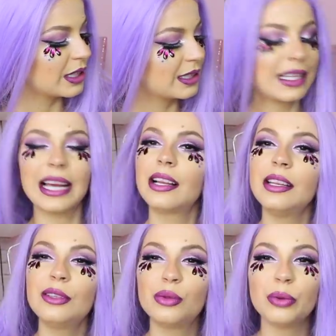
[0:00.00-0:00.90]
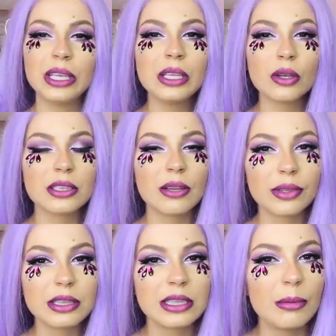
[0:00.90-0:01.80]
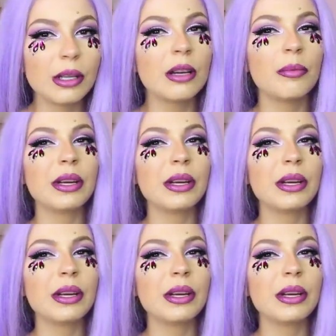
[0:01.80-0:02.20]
exactly tweed or something similar,